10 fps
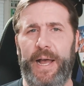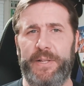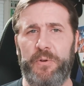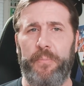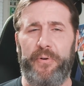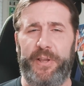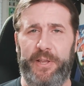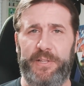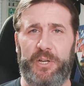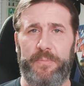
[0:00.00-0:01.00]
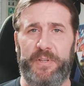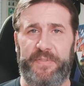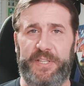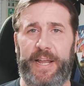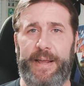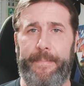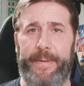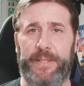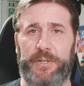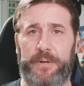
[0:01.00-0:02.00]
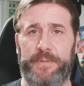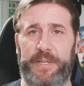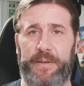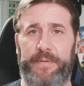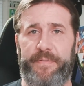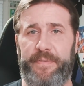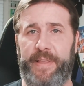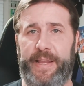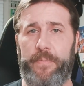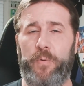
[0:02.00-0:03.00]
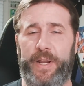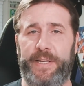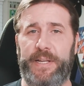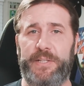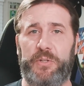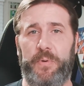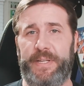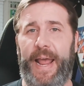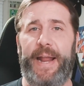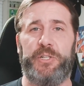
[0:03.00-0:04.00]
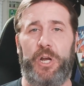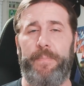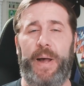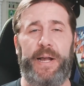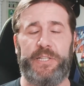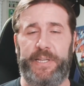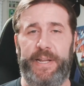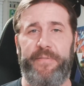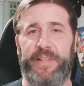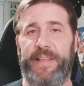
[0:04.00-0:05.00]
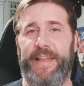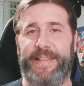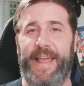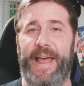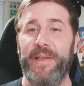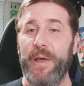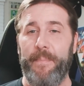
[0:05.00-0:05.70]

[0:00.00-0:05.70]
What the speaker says: doing pretty good in terms of setup, in terms of like what he does to attack John Moxley and everything like that.